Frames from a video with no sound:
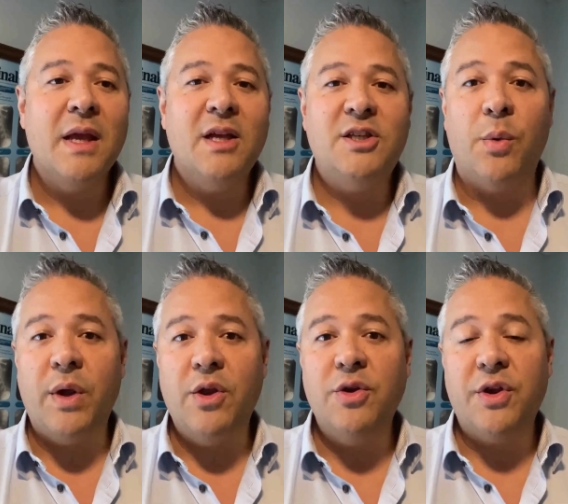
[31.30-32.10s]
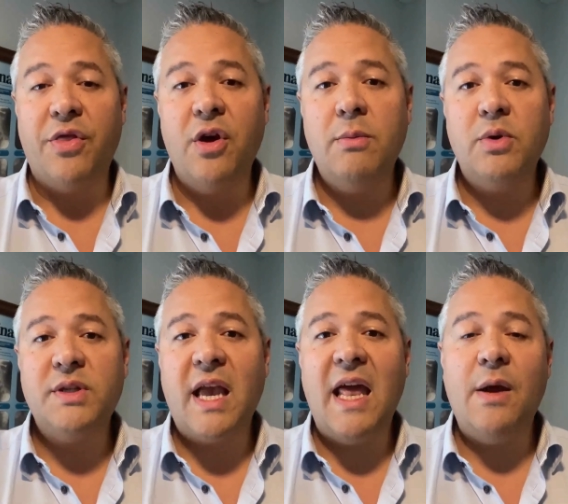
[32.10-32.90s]
So we use a thermal
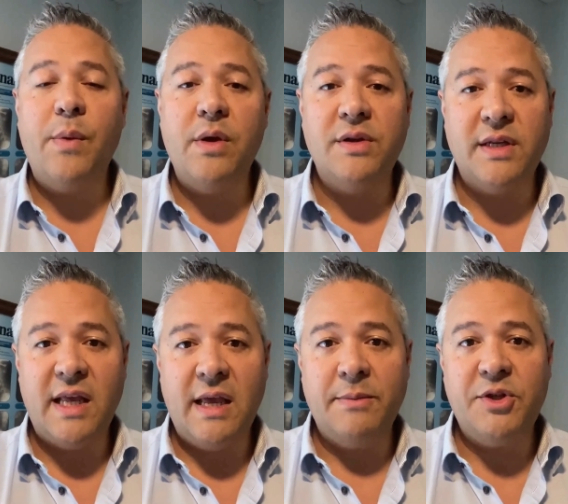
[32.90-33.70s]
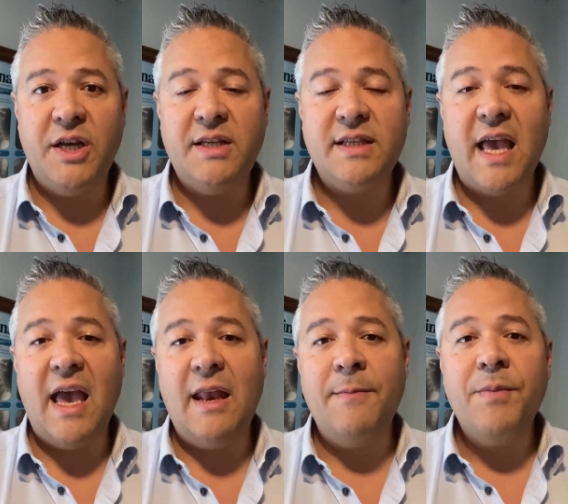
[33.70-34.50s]
scanner, we use an EMG
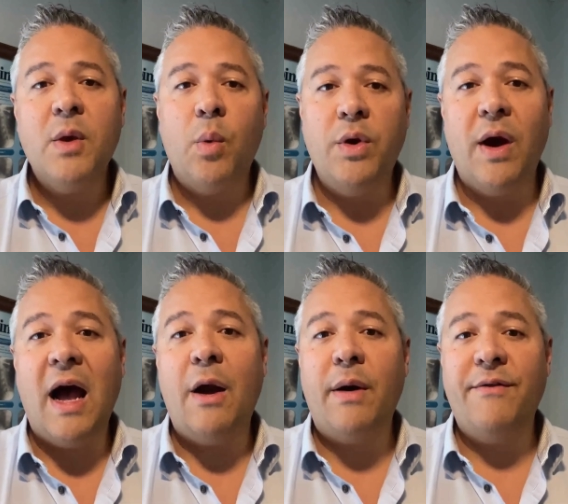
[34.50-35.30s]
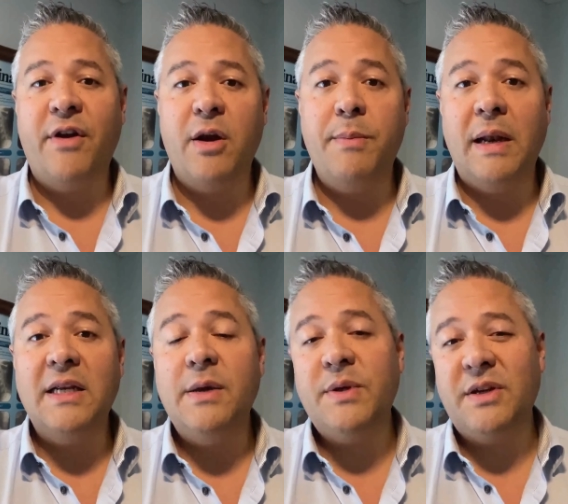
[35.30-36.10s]
scan, we do heart rate
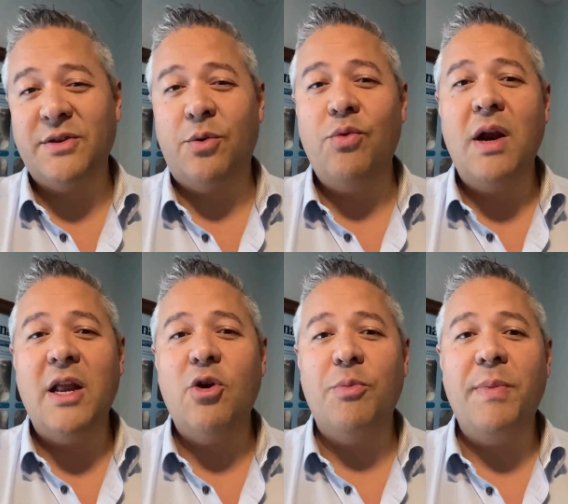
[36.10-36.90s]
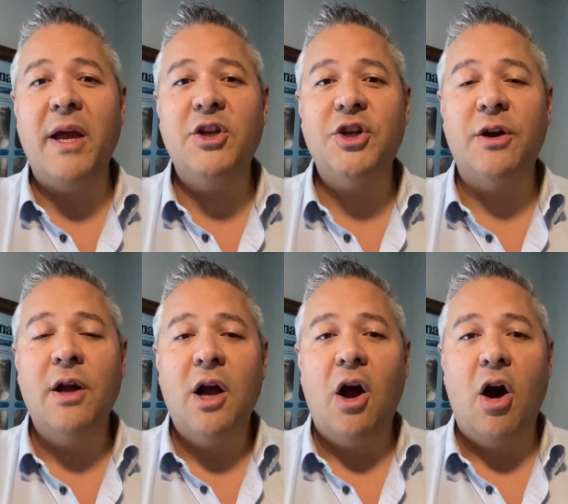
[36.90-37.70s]
variability, which gives a really good picture
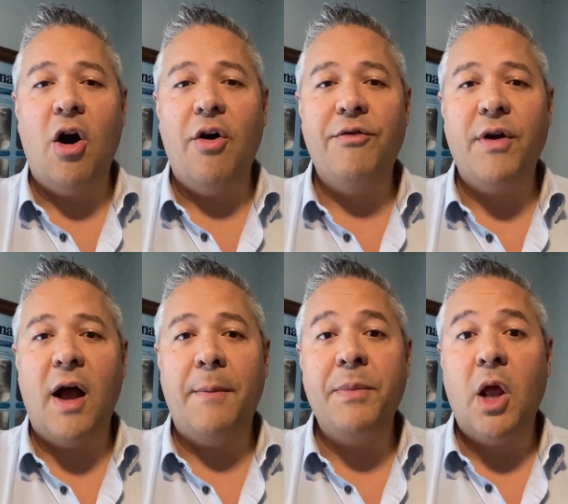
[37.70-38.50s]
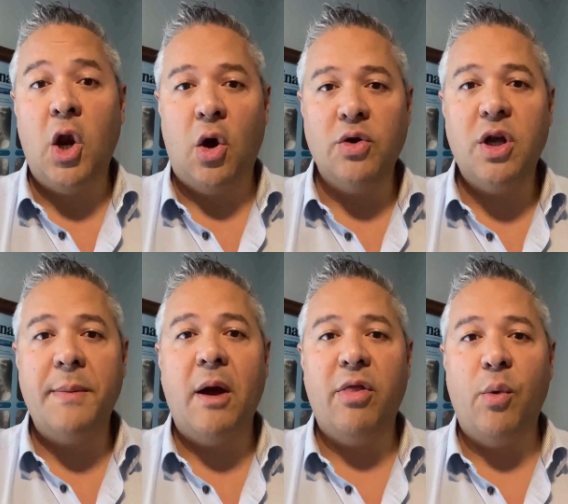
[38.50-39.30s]
of long-term
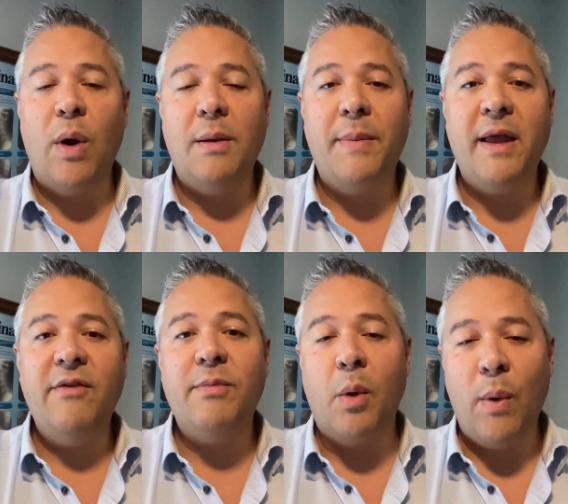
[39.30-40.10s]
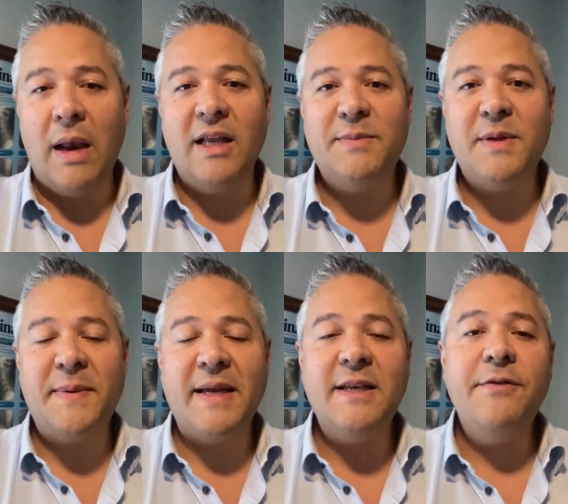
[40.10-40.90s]
health and well-being from a wellness
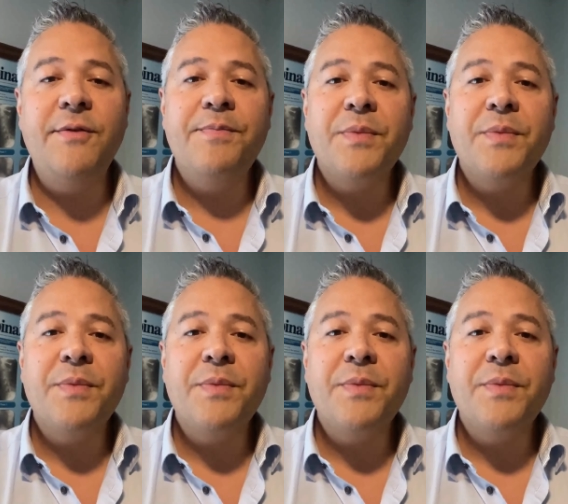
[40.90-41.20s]
perspective.